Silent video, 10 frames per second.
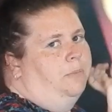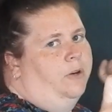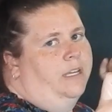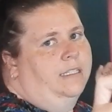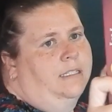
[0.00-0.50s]

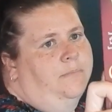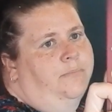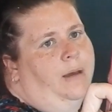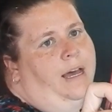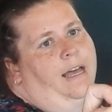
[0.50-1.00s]
Boys
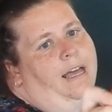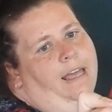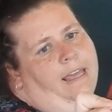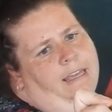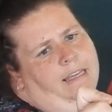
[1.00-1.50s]

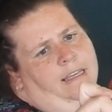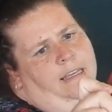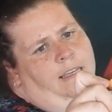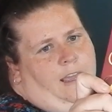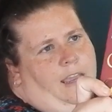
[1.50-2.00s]
by
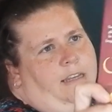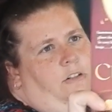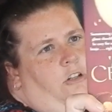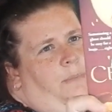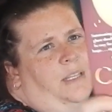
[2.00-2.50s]
Aidan
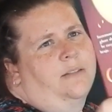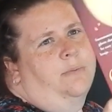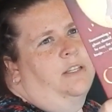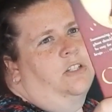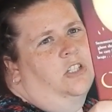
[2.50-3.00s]
Thomas,
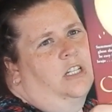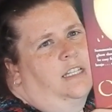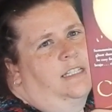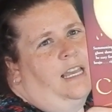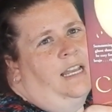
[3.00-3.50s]
which
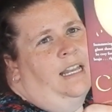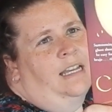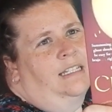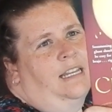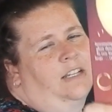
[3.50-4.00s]
is a
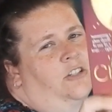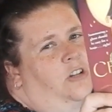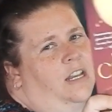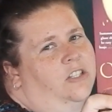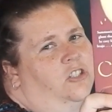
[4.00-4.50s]
Latinx
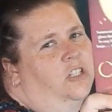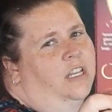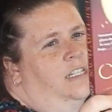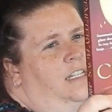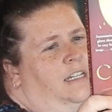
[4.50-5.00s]

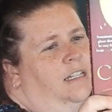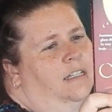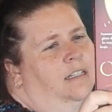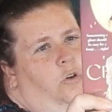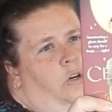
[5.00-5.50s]

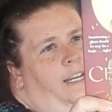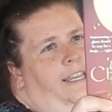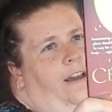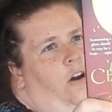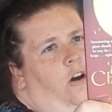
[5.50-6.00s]
transgender
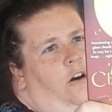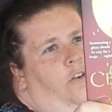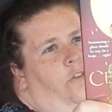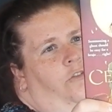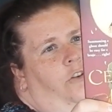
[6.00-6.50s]
story
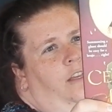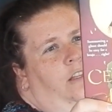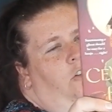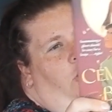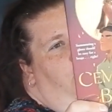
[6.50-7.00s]
of
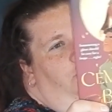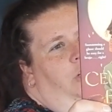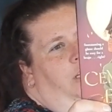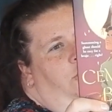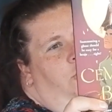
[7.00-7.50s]

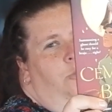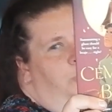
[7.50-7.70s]
conjuring the school